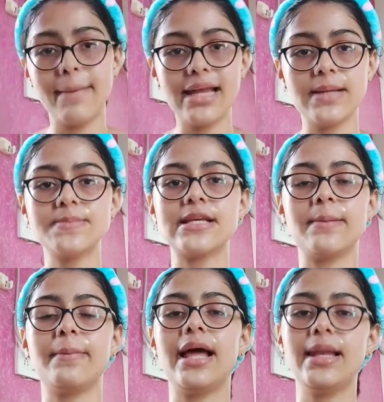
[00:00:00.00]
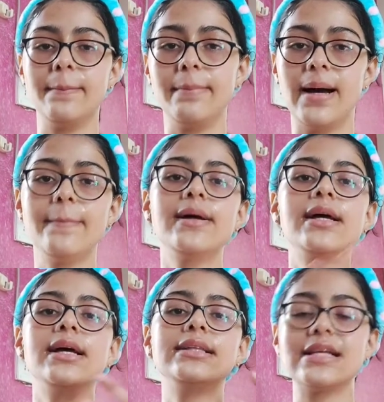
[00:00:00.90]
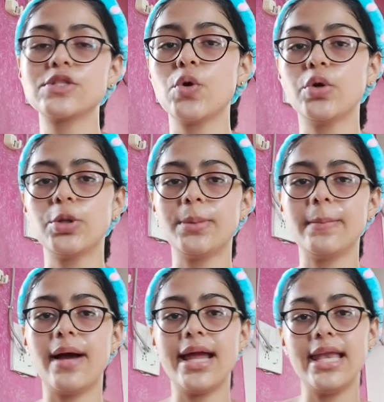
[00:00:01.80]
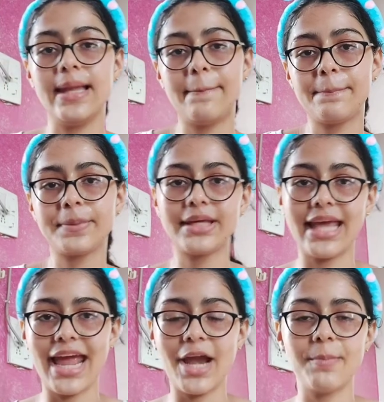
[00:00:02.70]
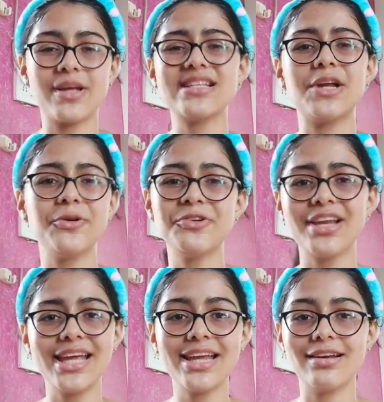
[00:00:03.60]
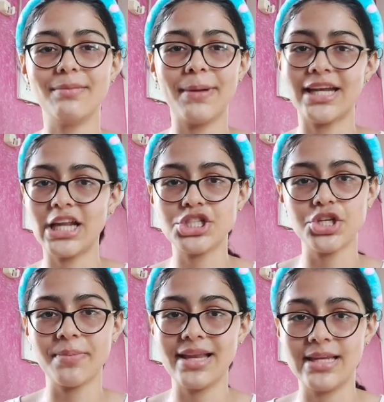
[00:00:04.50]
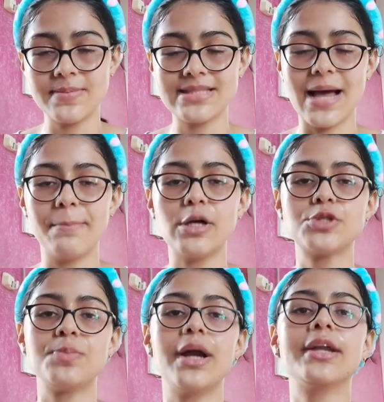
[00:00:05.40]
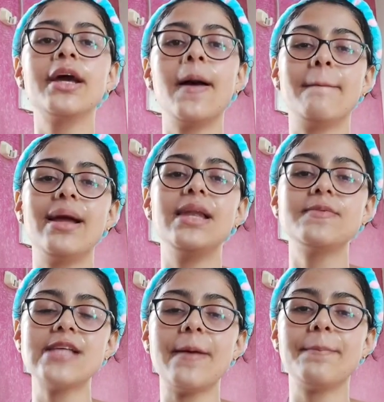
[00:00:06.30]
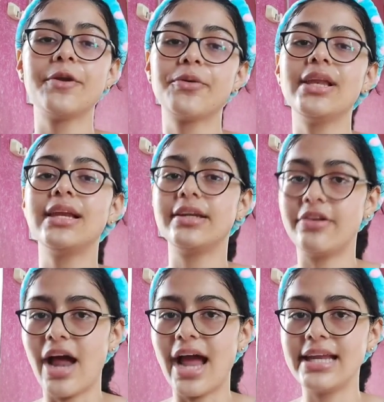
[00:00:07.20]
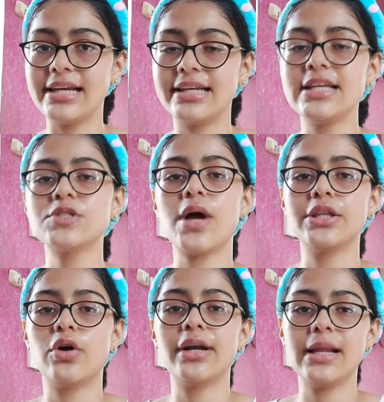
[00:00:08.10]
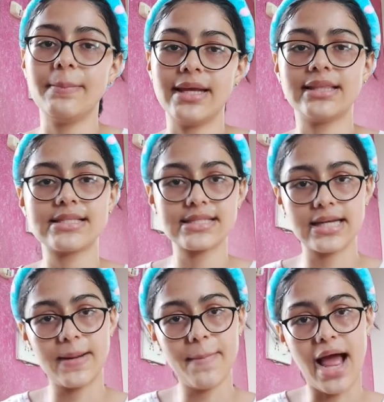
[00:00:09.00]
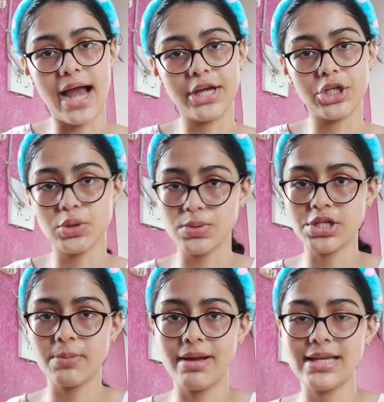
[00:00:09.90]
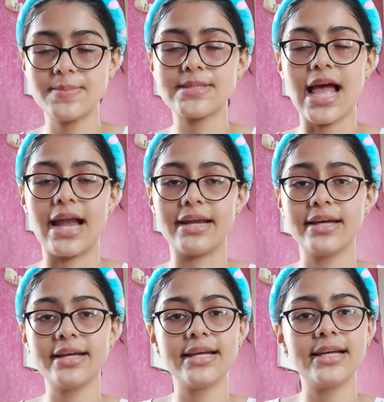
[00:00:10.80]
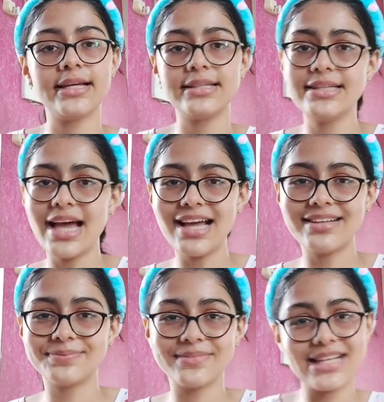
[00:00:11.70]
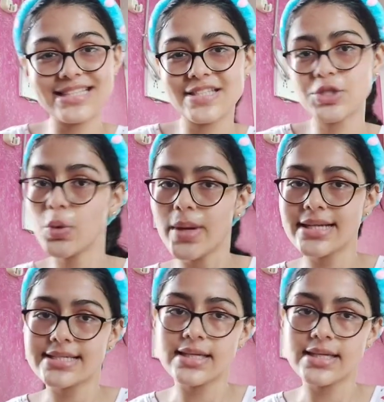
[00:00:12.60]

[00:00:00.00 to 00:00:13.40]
my lips and apply a lip balm. That's going to be my lip care, because I don't really pay attention to my lips that much, but my lips have been really dry lately, so I thought I'd make this scrub and use it on my lips. And yeah, let's do it.